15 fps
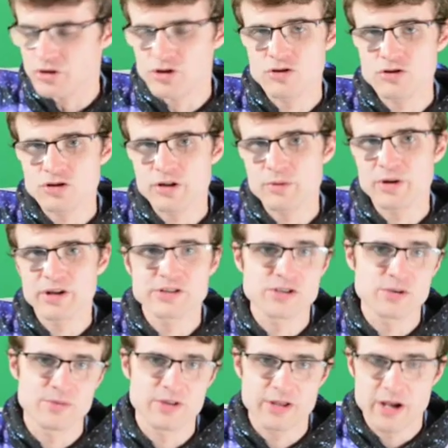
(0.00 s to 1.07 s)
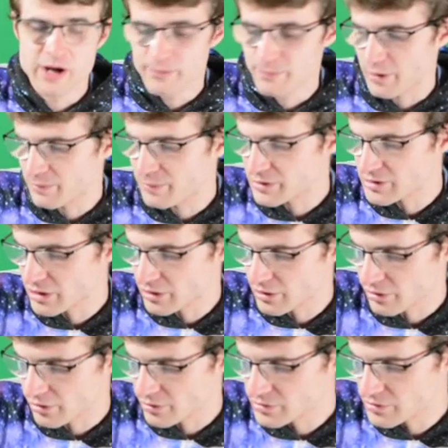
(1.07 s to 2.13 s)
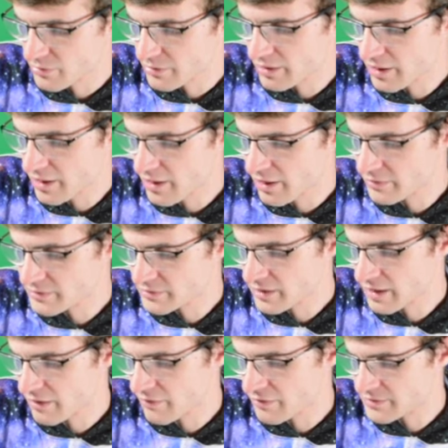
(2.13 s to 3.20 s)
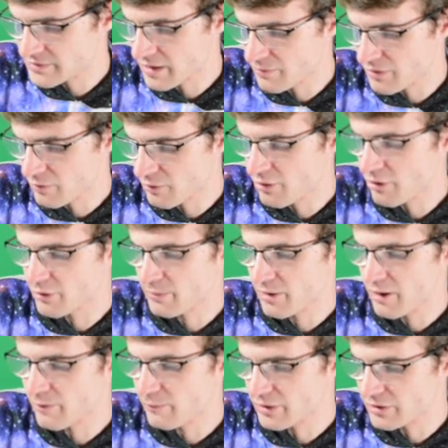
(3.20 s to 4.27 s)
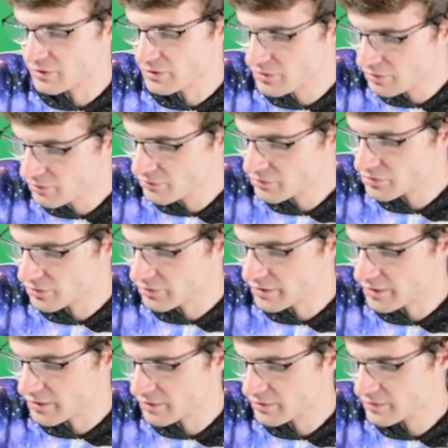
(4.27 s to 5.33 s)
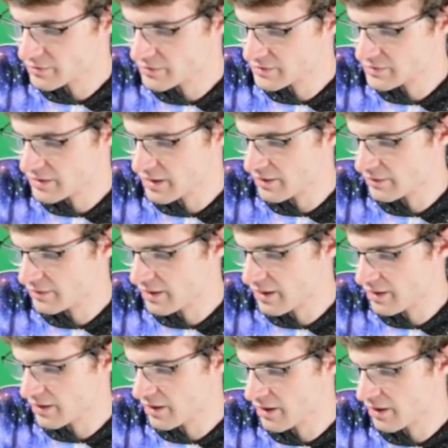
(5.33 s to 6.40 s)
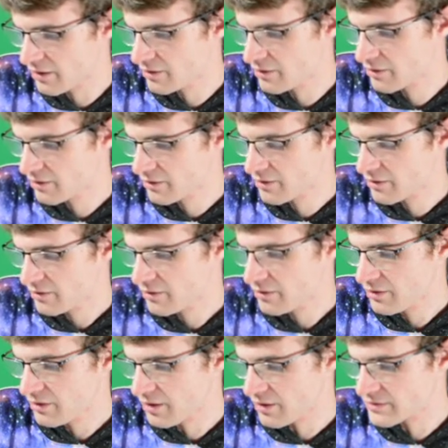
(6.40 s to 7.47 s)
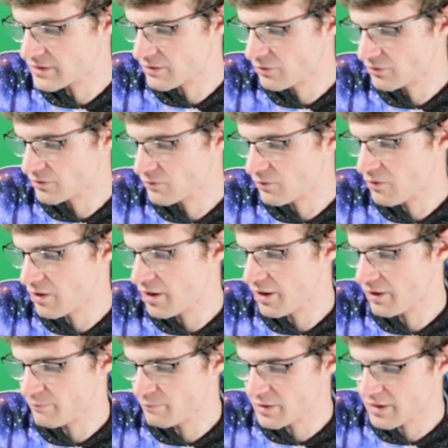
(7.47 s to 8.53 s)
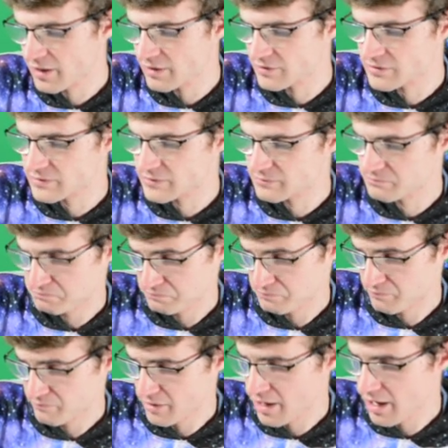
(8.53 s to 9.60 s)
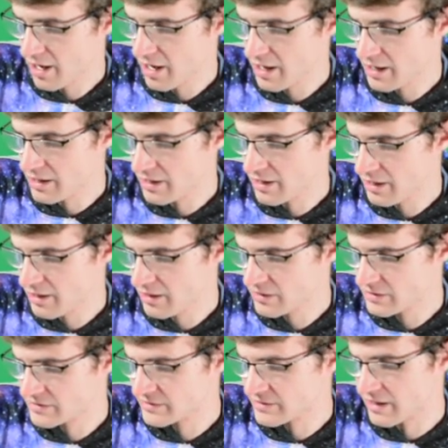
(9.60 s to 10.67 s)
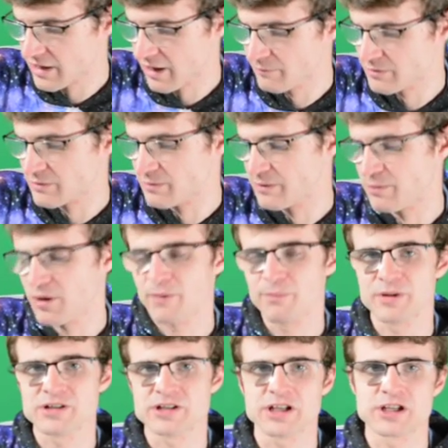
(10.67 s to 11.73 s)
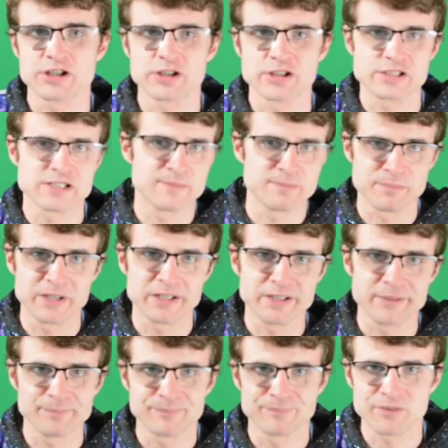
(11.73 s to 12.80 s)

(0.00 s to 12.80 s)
Usually we assume that they are perpendicular. So again, this is kind of the same thing we wrote above, but usually sine theta is equal to 1 because I is set up to be perpendicular to B.